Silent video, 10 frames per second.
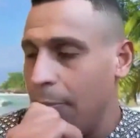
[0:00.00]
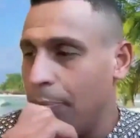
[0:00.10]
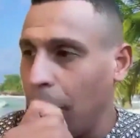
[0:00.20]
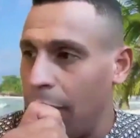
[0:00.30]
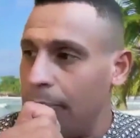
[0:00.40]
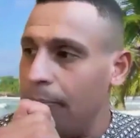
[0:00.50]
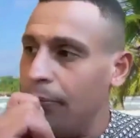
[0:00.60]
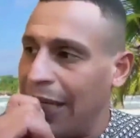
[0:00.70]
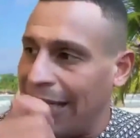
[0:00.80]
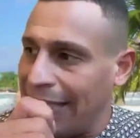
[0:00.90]
But
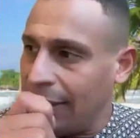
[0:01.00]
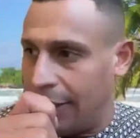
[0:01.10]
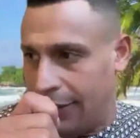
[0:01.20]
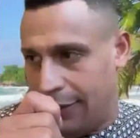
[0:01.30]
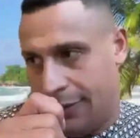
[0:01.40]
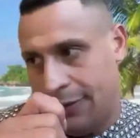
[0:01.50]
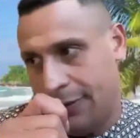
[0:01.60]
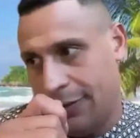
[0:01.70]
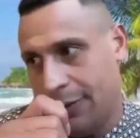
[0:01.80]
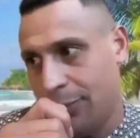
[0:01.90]
mainly
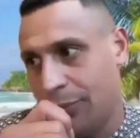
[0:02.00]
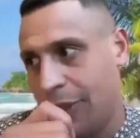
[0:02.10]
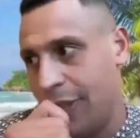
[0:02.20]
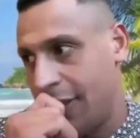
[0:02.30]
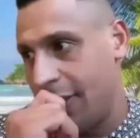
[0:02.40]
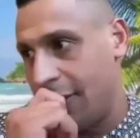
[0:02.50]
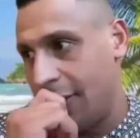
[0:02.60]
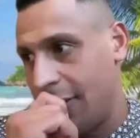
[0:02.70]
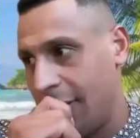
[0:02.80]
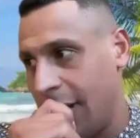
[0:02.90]
the reason
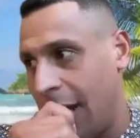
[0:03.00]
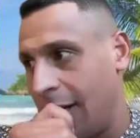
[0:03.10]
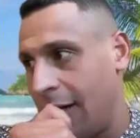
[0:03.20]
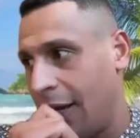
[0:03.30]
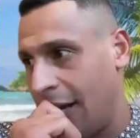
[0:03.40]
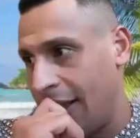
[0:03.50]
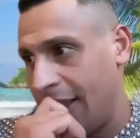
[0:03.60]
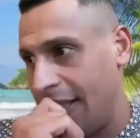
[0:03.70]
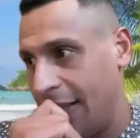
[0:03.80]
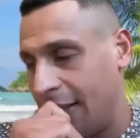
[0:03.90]
that I
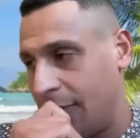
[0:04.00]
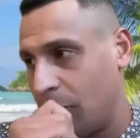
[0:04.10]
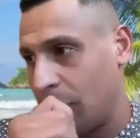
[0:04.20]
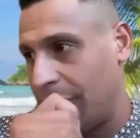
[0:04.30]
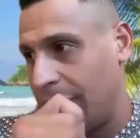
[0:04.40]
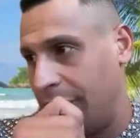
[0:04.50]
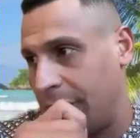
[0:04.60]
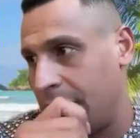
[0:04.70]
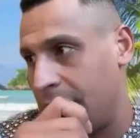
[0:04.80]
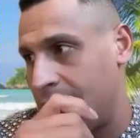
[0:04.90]
think we're
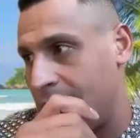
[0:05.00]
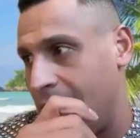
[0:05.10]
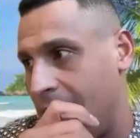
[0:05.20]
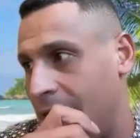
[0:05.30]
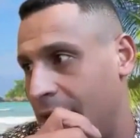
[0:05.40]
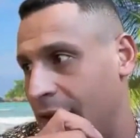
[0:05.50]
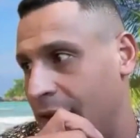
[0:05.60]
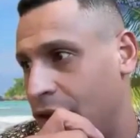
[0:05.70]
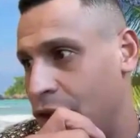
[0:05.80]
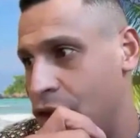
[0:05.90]
here is that
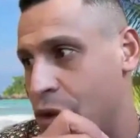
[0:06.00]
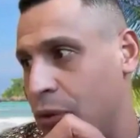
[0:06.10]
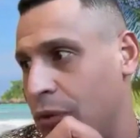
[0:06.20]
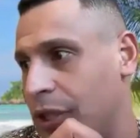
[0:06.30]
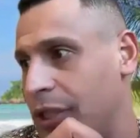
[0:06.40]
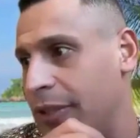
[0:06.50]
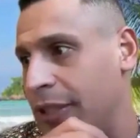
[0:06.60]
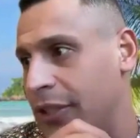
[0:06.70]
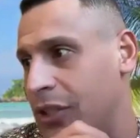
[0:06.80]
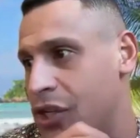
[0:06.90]
the jewelry
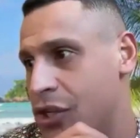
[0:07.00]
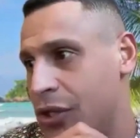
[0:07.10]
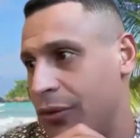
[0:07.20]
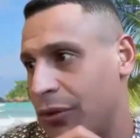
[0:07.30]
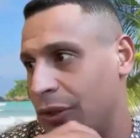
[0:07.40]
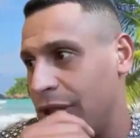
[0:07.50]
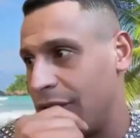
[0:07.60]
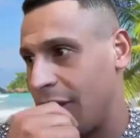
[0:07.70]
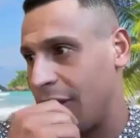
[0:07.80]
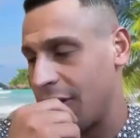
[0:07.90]
industry really
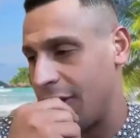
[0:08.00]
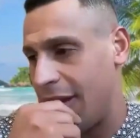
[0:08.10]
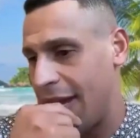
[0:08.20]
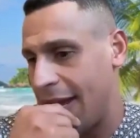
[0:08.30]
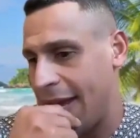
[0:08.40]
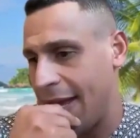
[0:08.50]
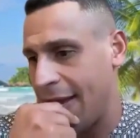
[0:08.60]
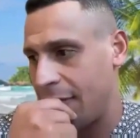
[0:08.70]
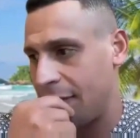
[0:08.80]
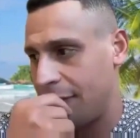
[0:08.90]
doesn't
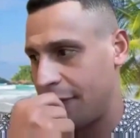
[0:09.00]
have